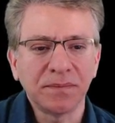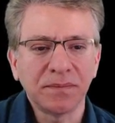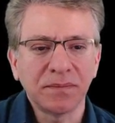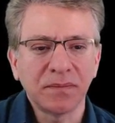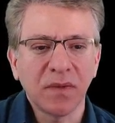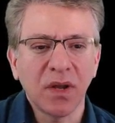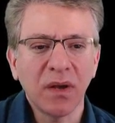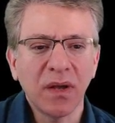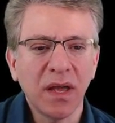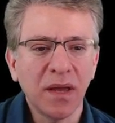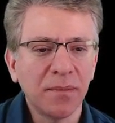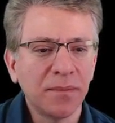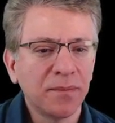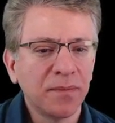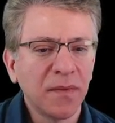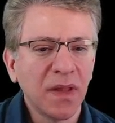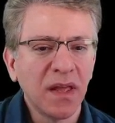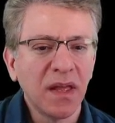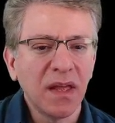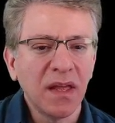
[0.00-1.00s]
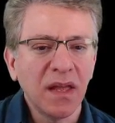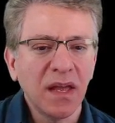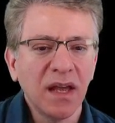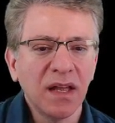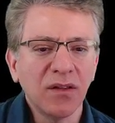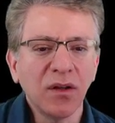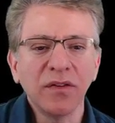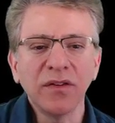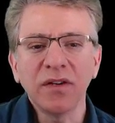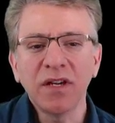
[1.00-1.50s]
Okay. And
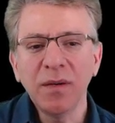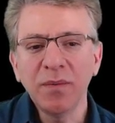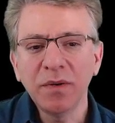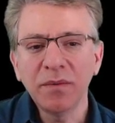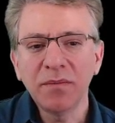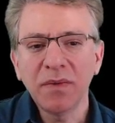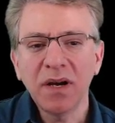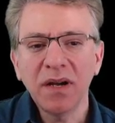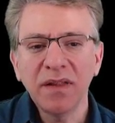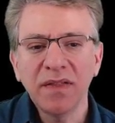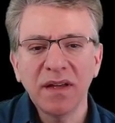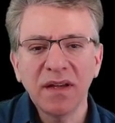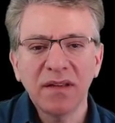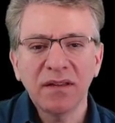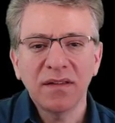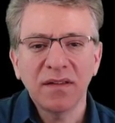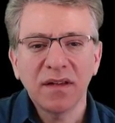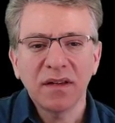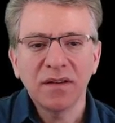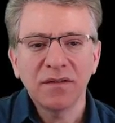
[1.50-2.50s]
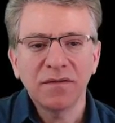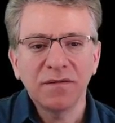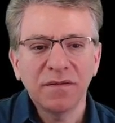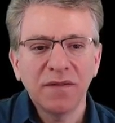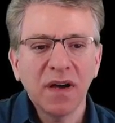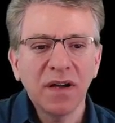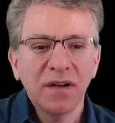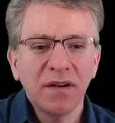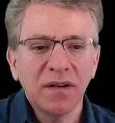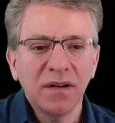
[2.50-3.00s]
also keep in mind that
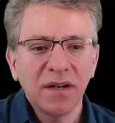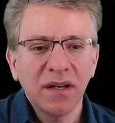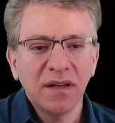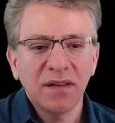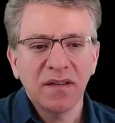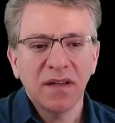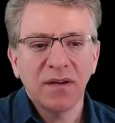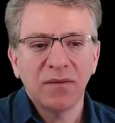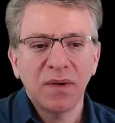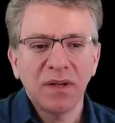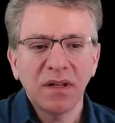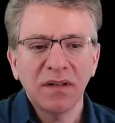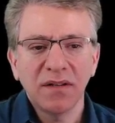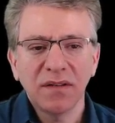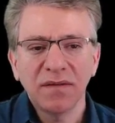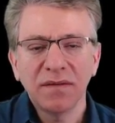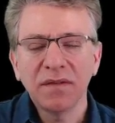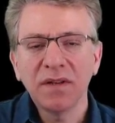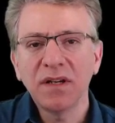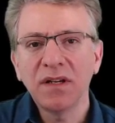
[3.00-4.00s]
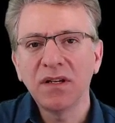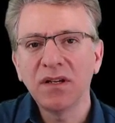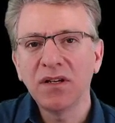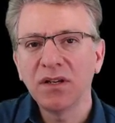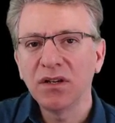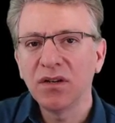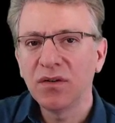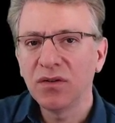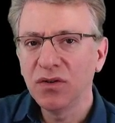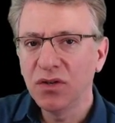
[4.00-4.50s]
FHIR is a relatively
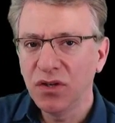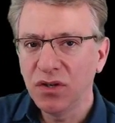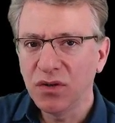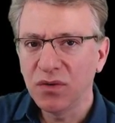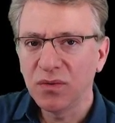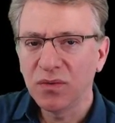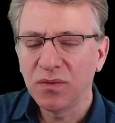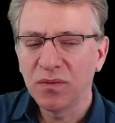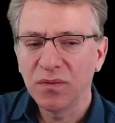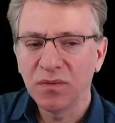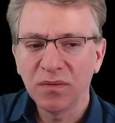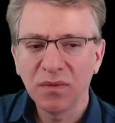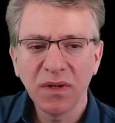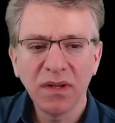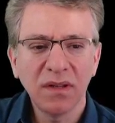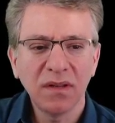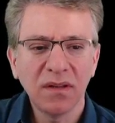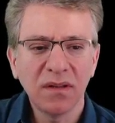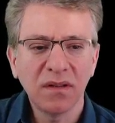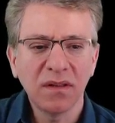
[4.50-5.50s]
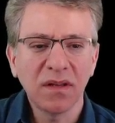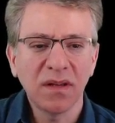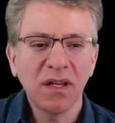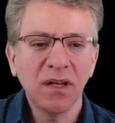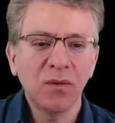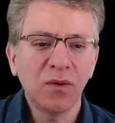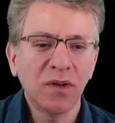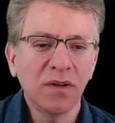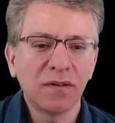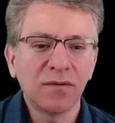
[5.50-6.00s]
new, and the
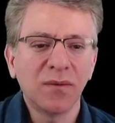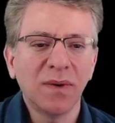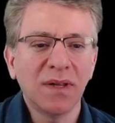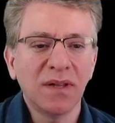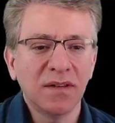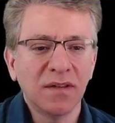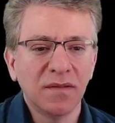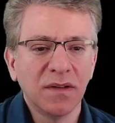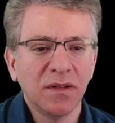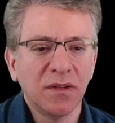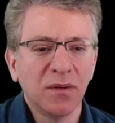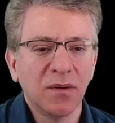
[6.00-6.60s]
keyword is relatively new.